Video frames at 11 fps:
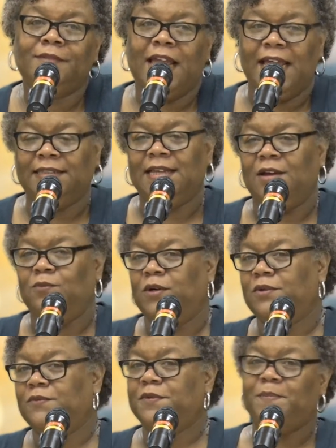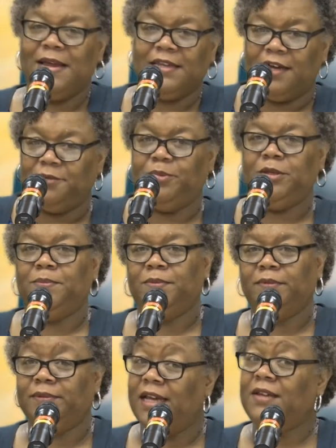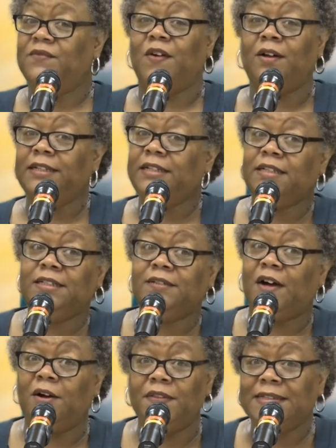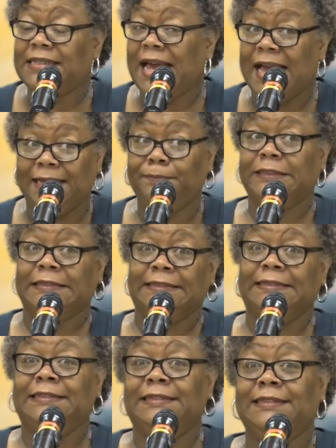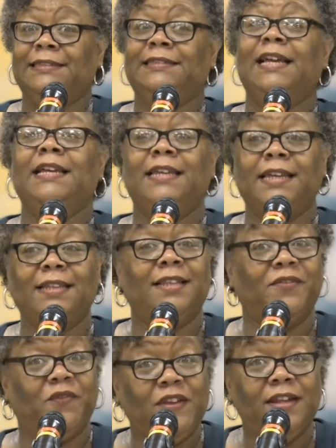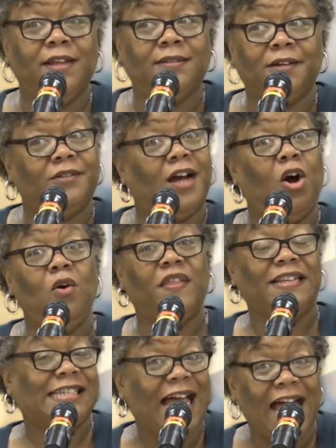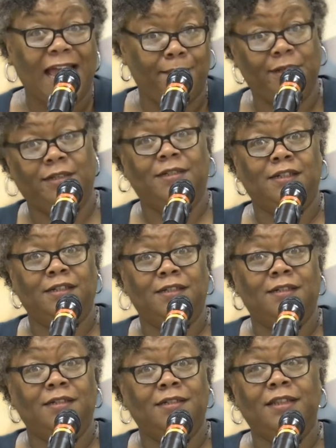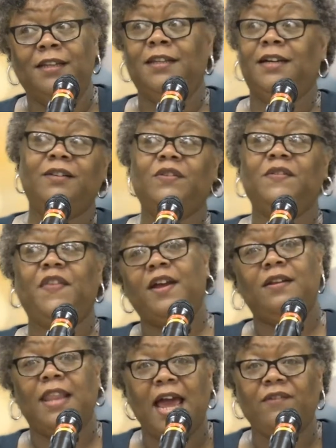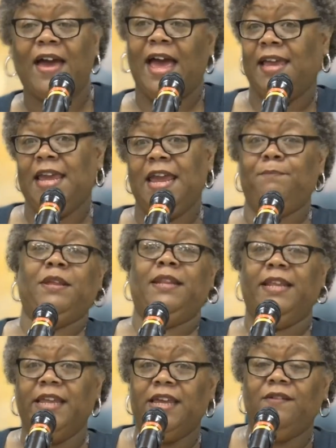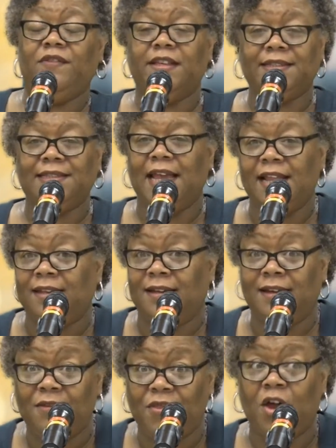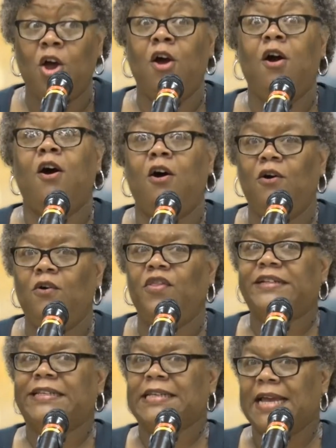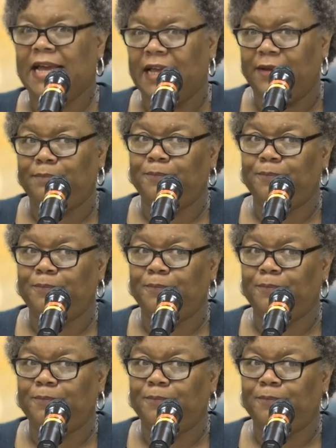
As I work with my young people, they fall in love all the time. They get their feelings hurt all the time. The love of their life, I can't believe this, that, and the other, all the time.